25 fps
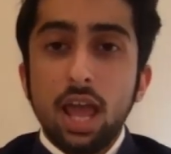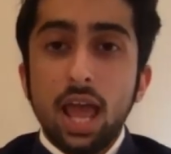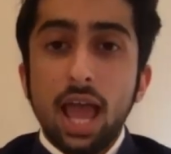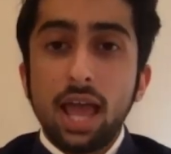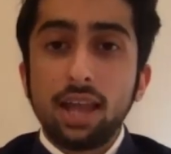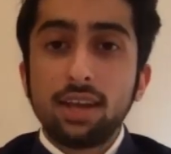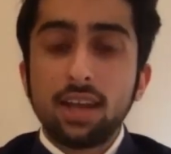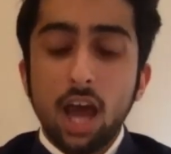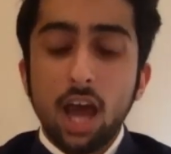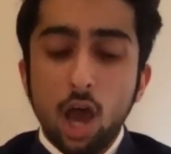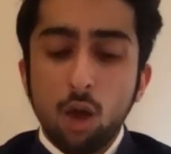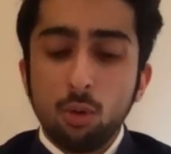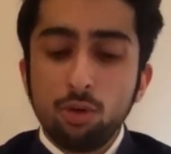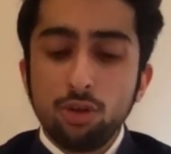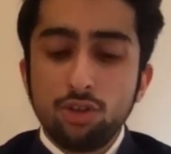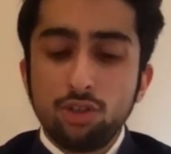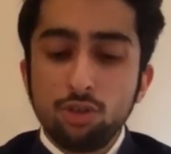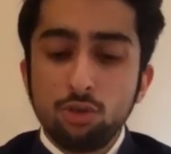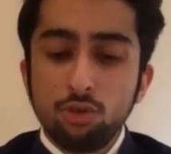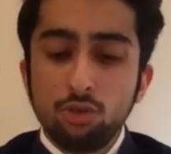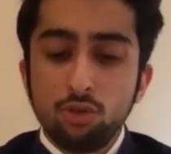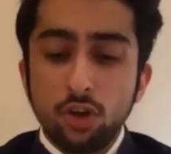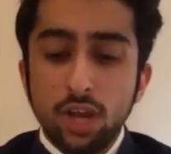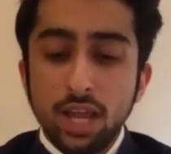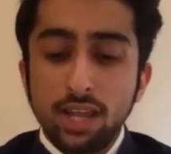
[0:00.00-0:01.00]
And how would
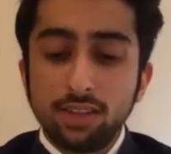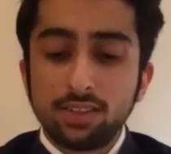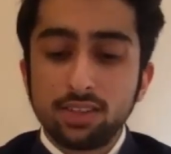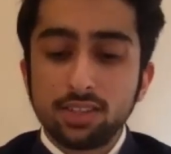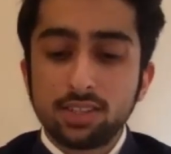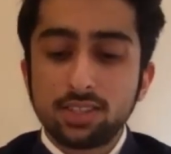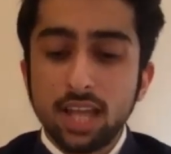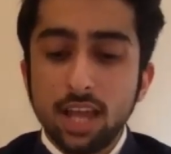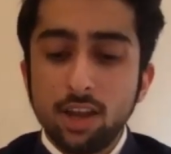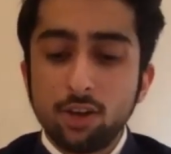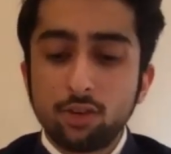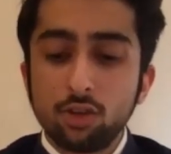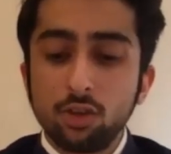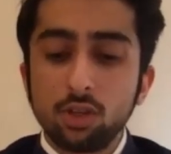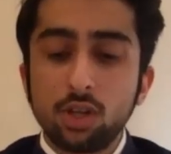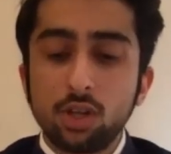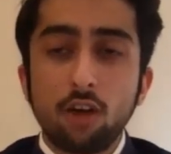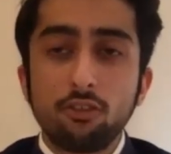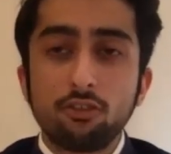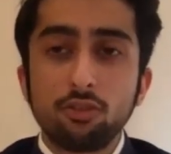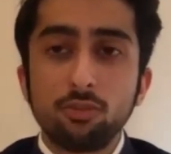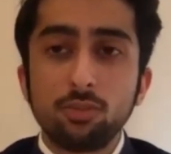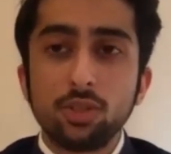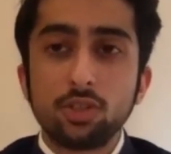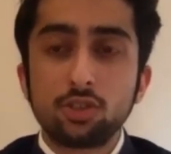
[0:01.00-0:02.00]
you rate the central
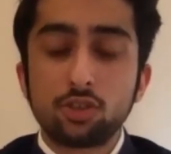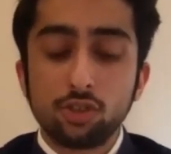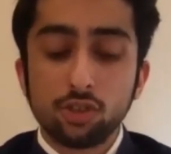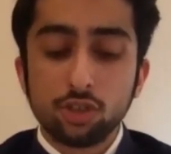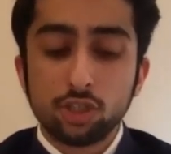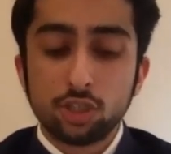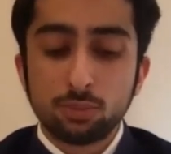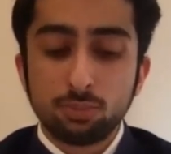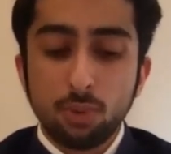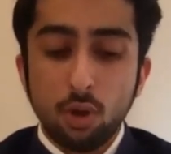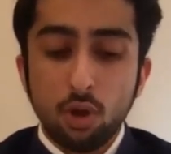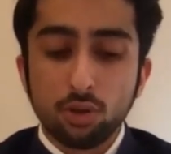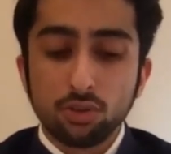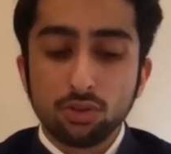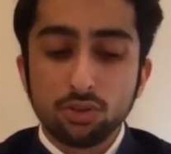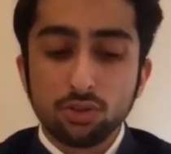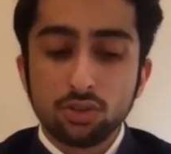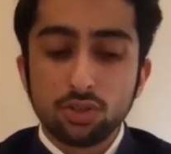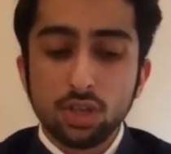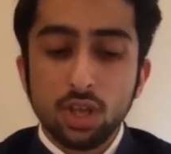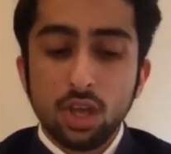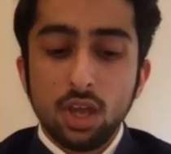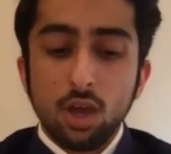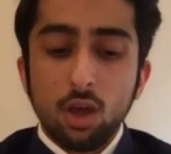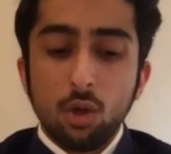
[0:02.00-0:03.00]
government's
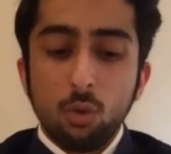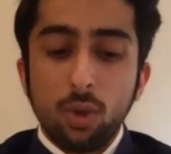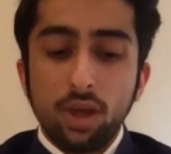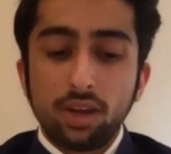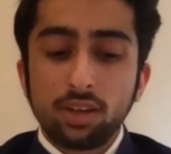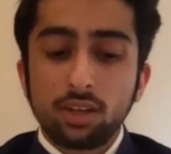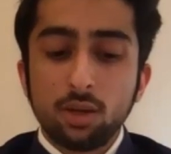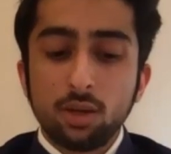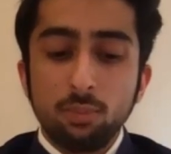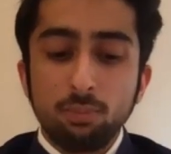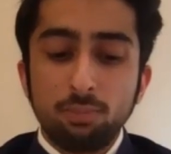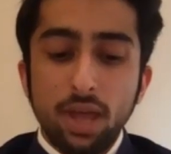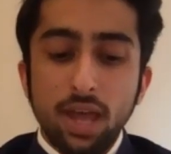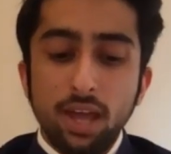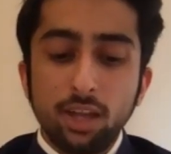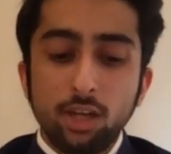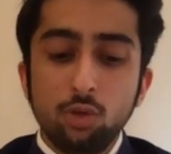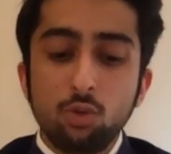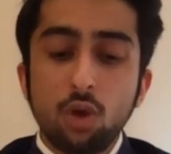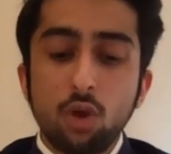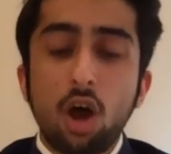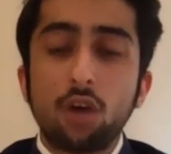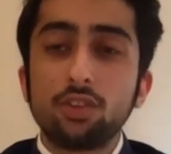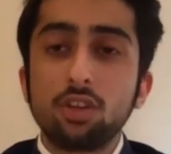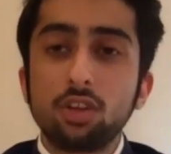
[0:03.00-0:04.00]
response when compared
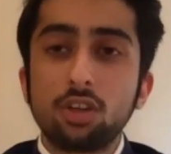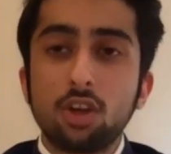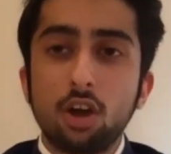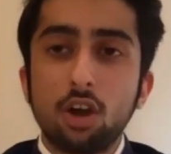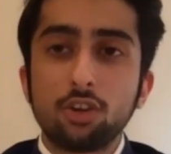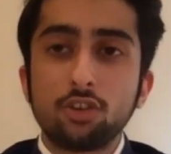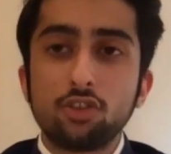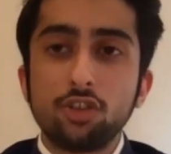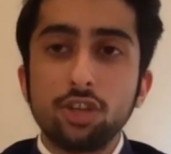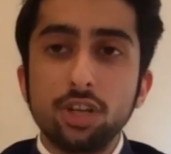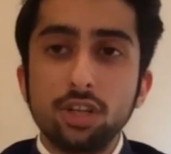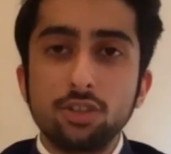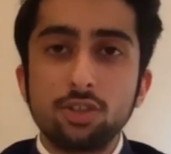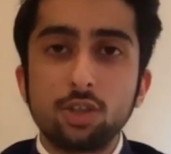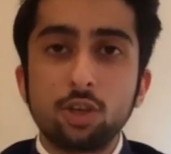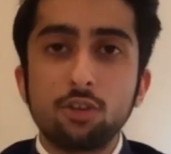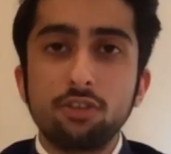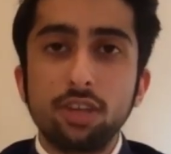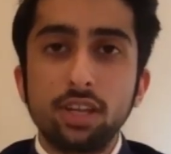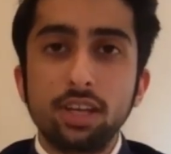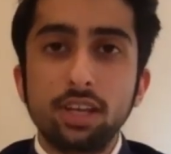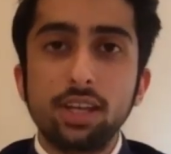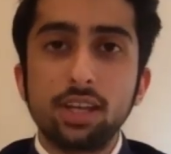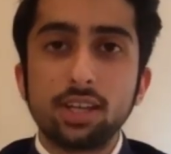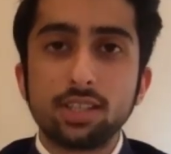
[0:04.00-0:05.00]
to other countries of
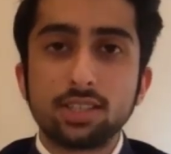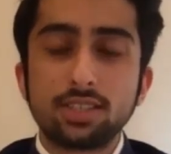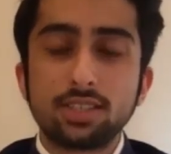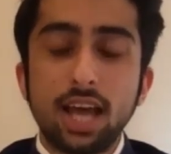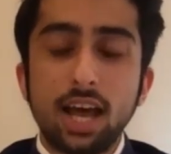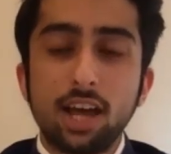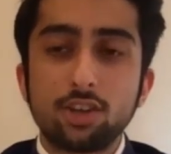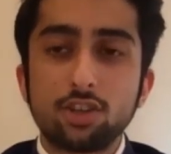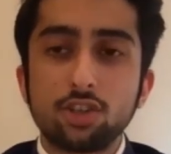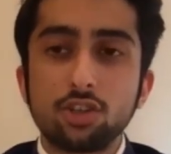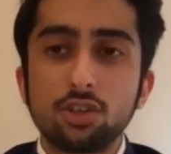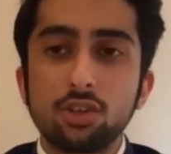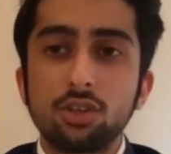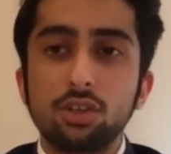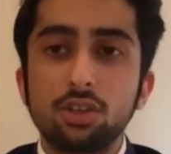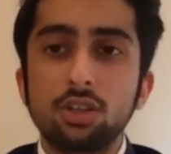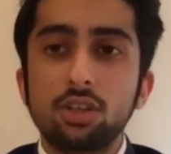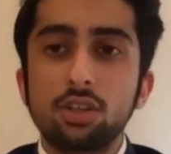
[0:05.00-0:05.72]
India's stature?